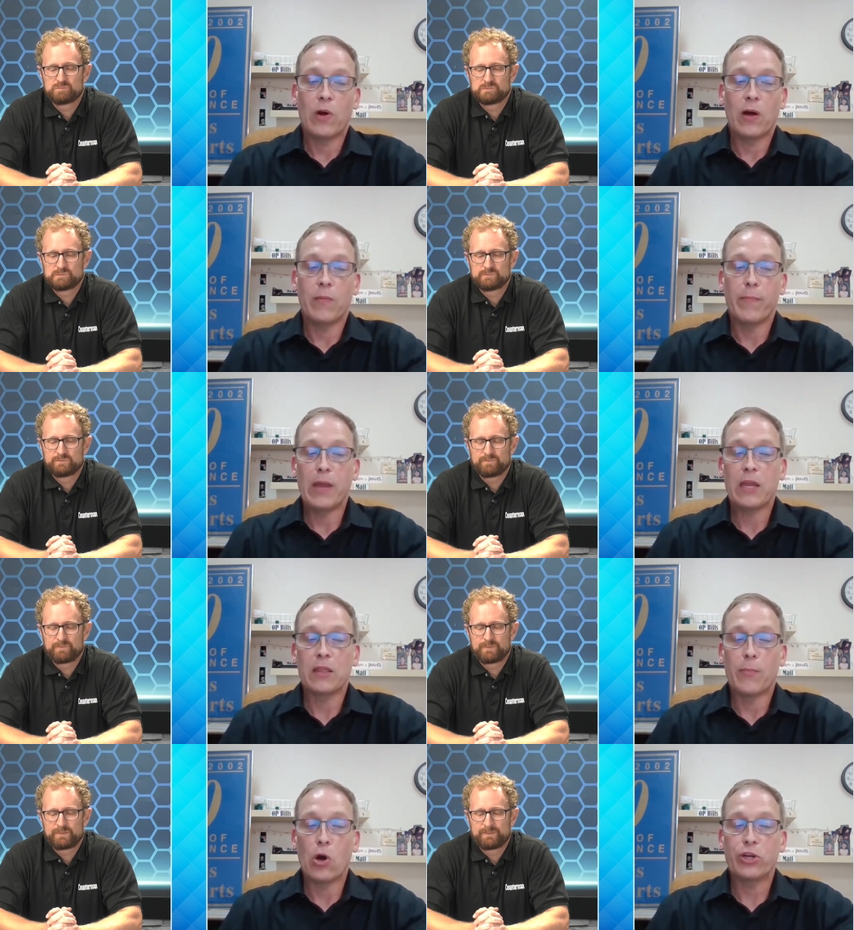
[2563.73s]
Speaker 1: while making
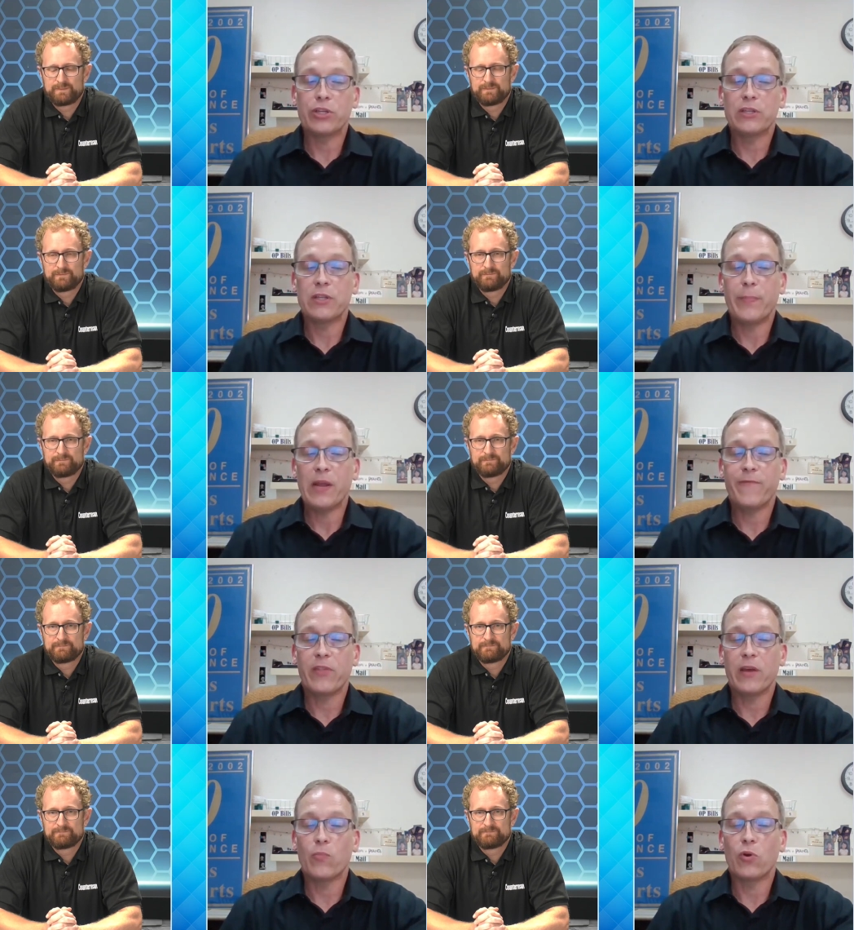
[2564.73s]
the margins to pay for
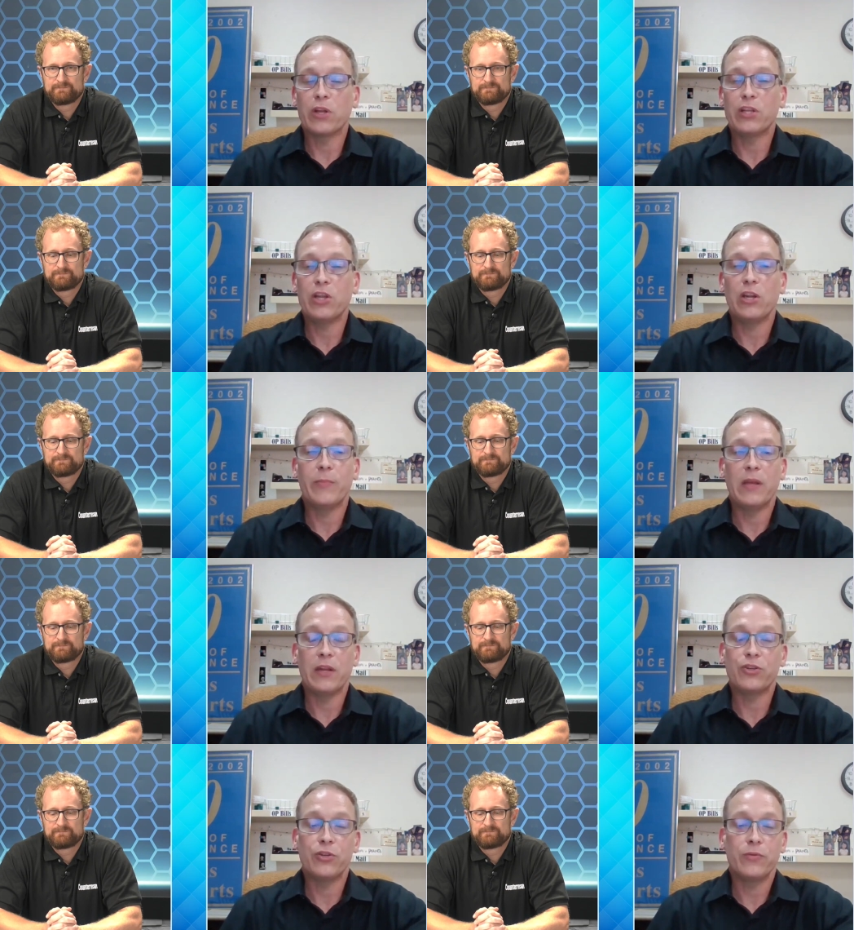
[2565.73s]
them will continue to be an
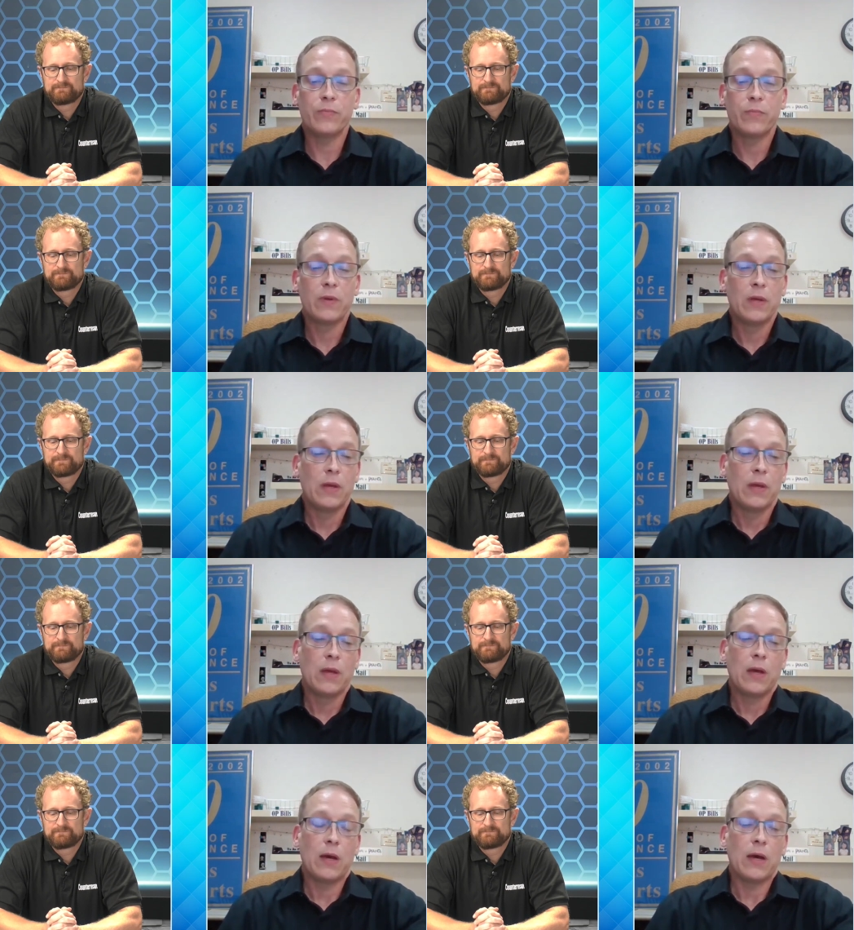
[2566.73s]
issue.
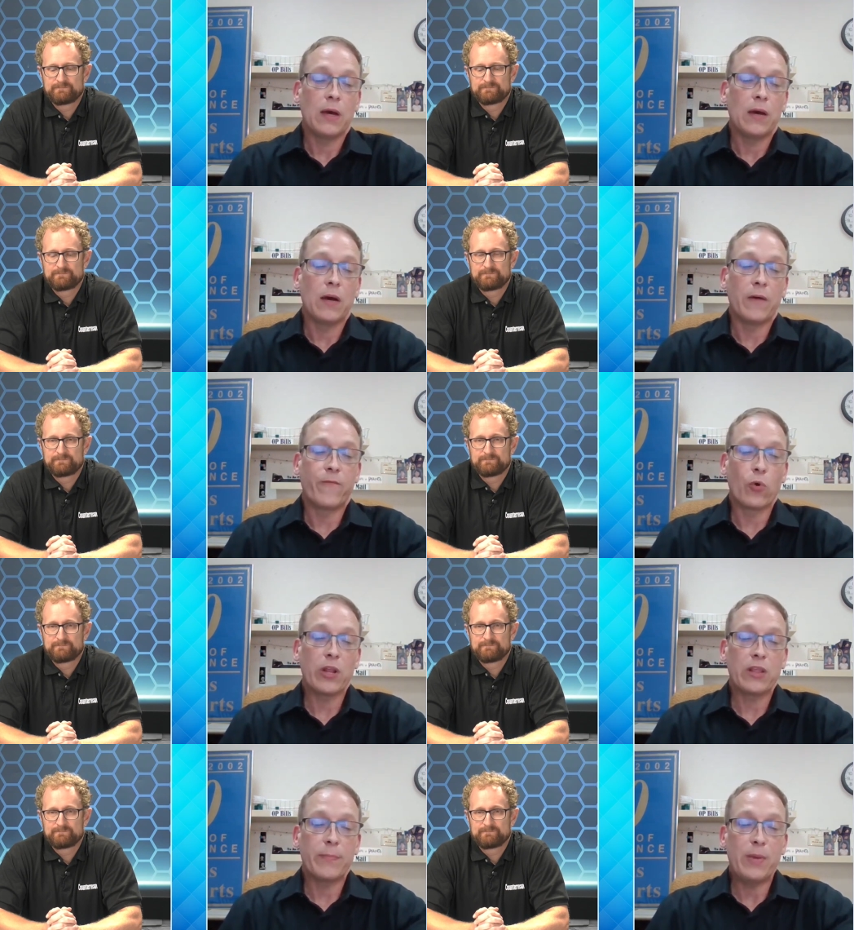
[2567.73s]
Uh,
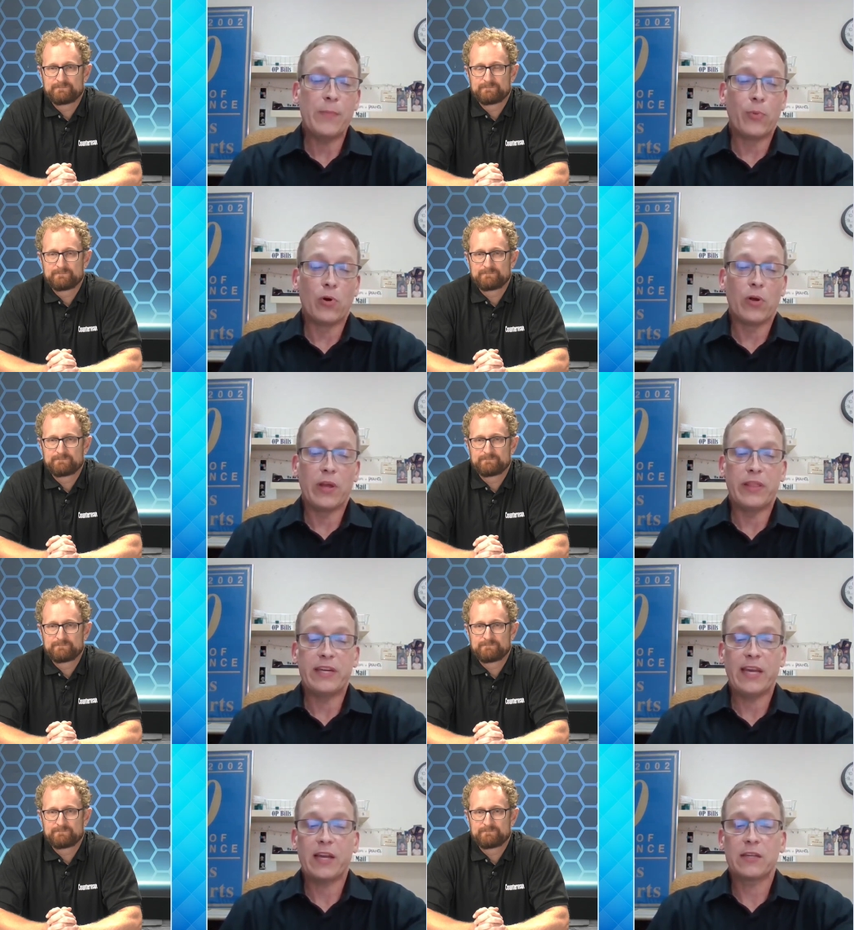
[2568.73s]
affording the people and the
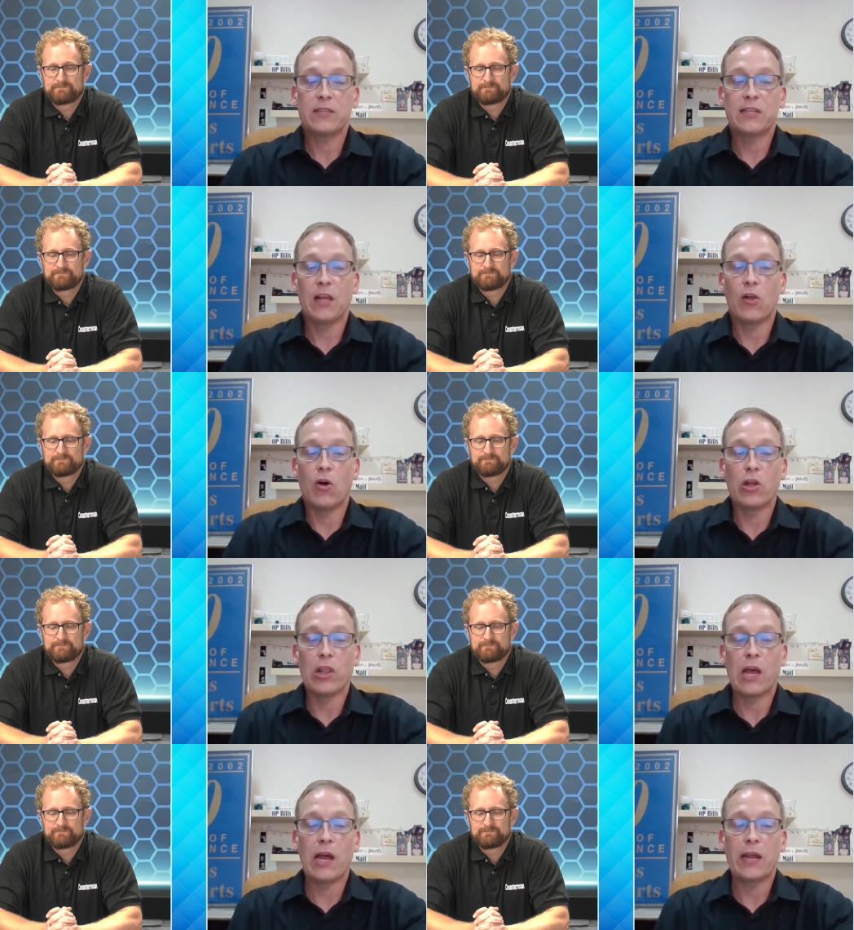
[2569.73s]
tech to sell
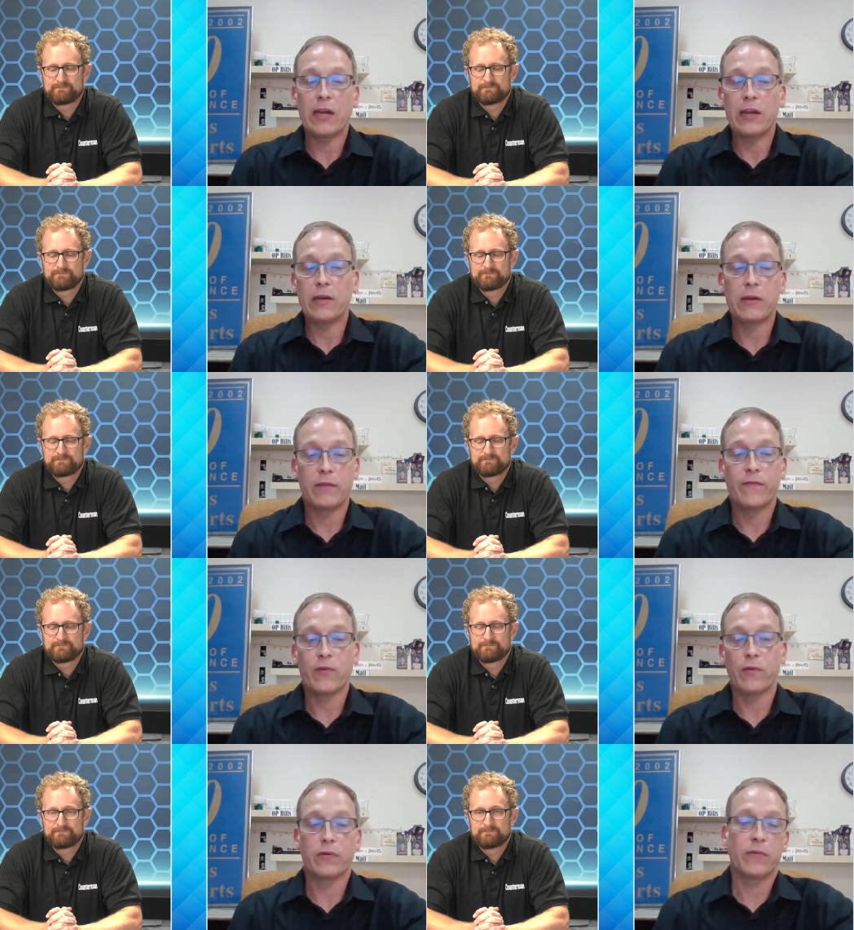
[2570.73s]
online and
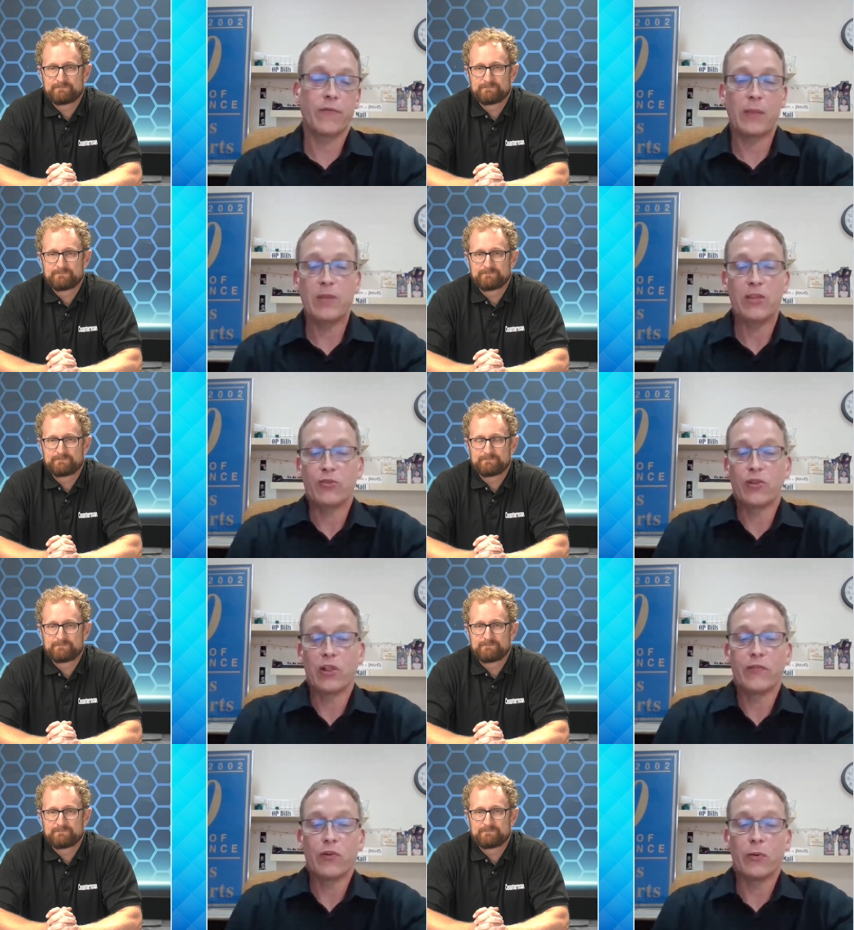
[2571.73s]
For, for them to either
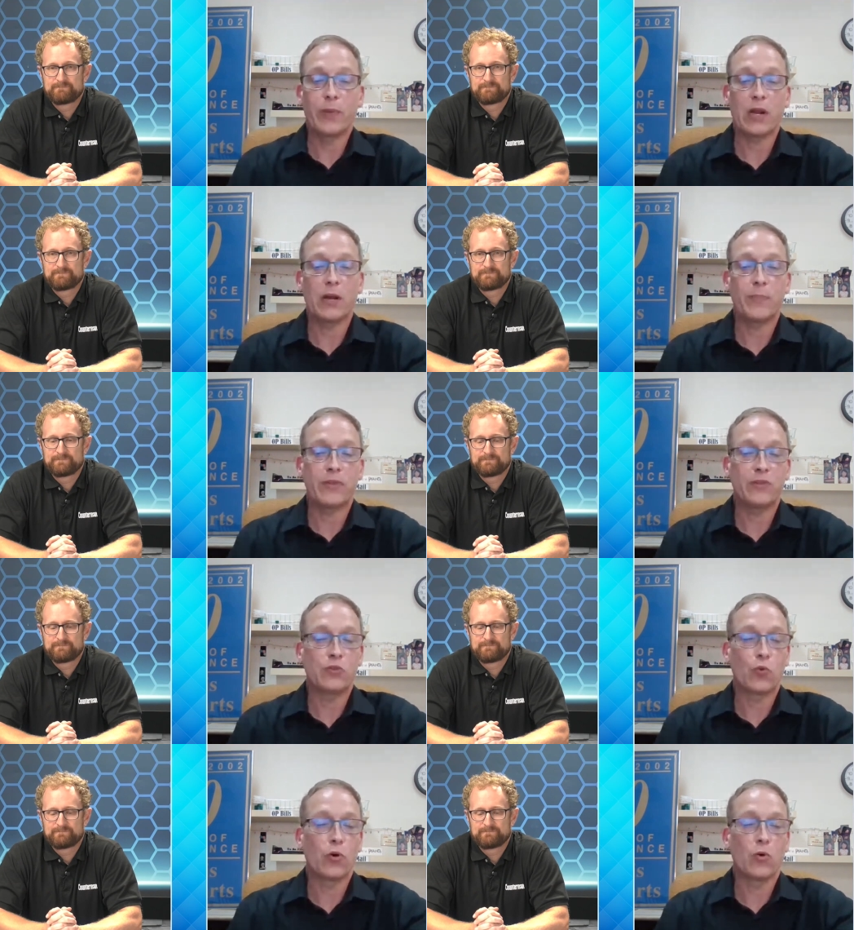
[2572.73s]
deliver or pick up at the
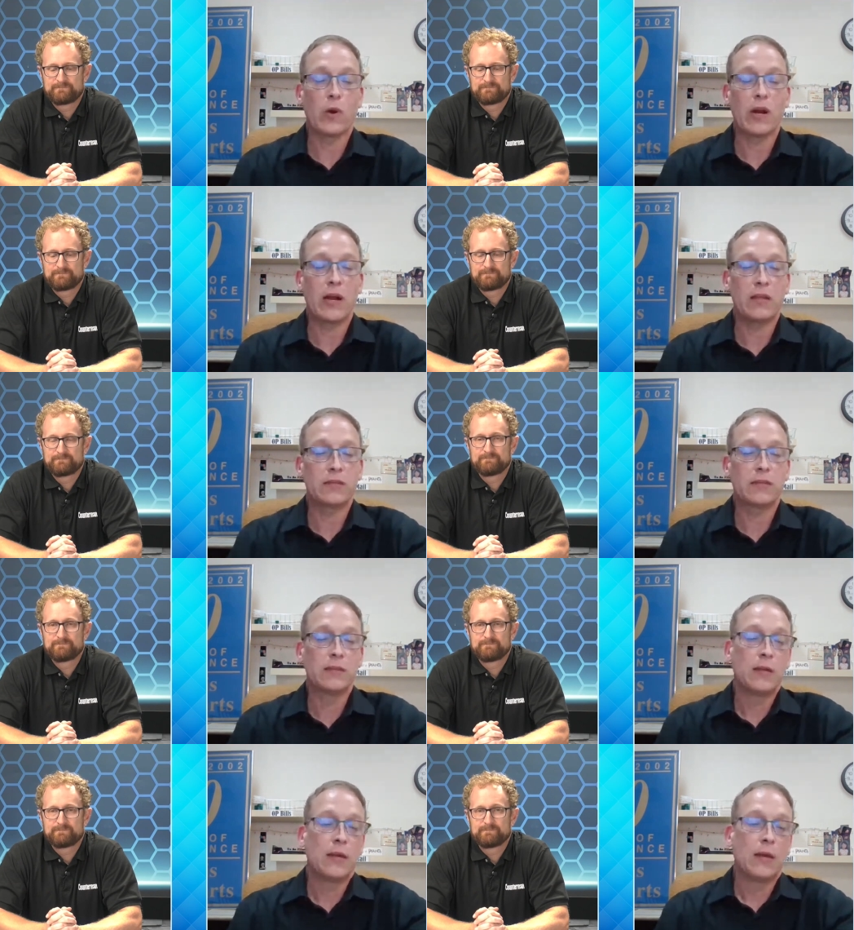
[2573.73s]
store or warehouse.